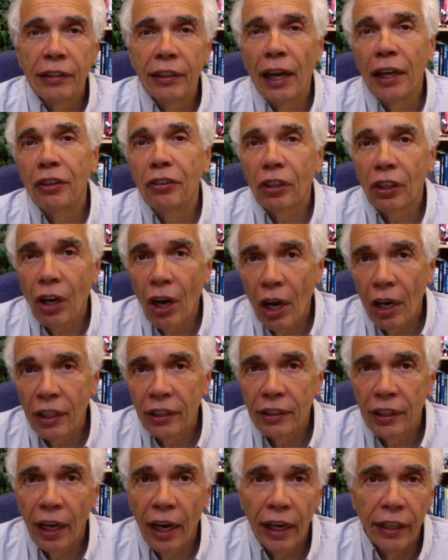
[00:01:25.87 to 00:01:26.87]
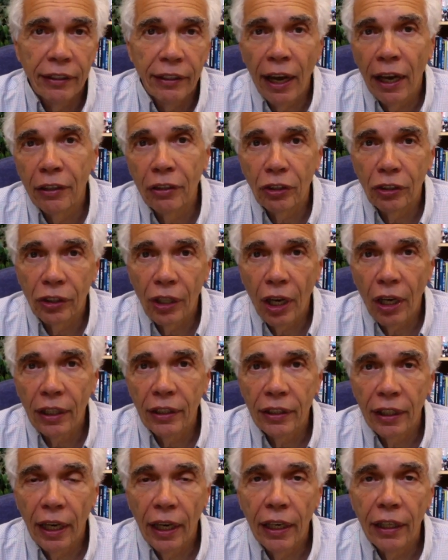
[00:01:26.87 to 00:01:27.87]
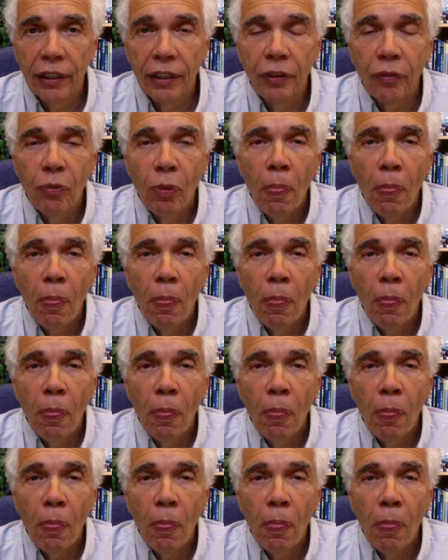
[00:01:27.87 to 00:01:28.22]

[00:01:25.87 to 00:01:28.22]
nitric oxide, nitrous oxide.